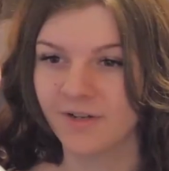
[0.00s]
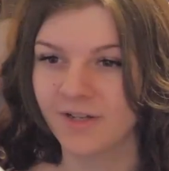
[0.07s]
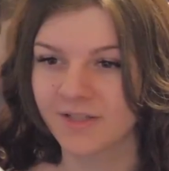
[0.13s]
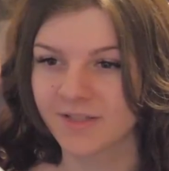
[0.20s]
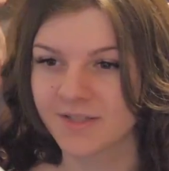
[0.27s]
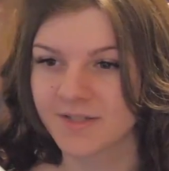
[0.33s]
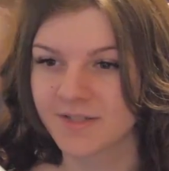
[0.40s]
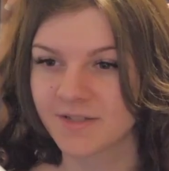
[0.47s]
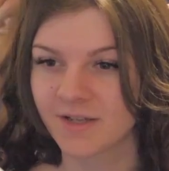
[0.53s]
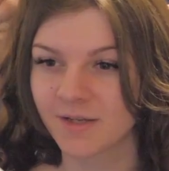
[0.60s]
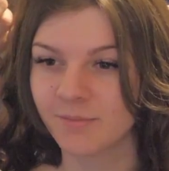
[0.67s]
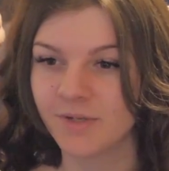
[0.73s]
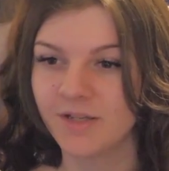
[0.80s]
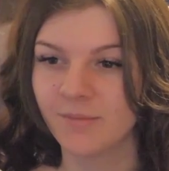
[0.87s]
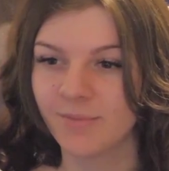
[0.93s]
like this is like
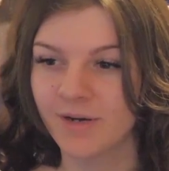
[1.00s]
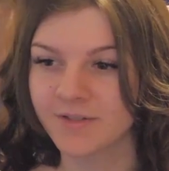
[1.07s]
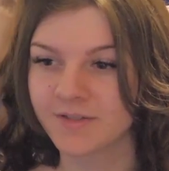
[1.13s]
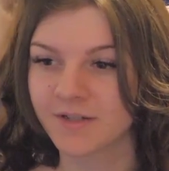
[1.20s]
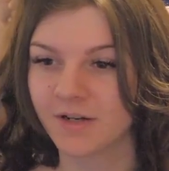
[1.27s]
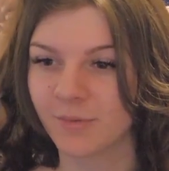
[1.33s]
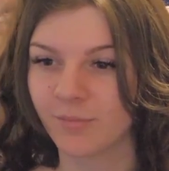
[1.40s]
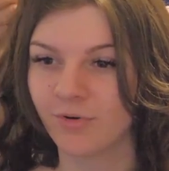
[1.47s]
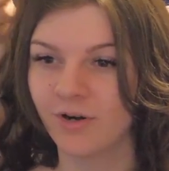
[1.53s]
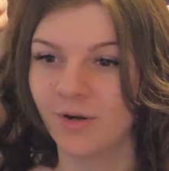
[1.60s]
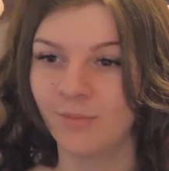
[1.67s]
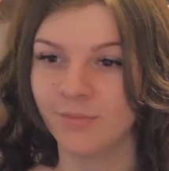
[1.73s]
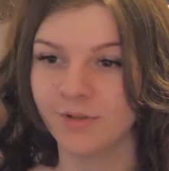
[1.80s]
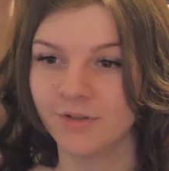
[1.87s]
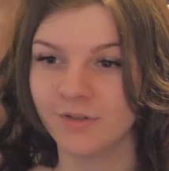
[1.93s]
me about to go to
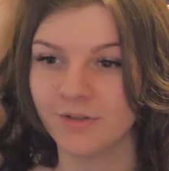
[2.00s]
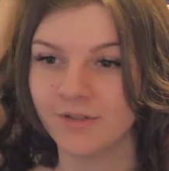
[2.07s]
prom, dude.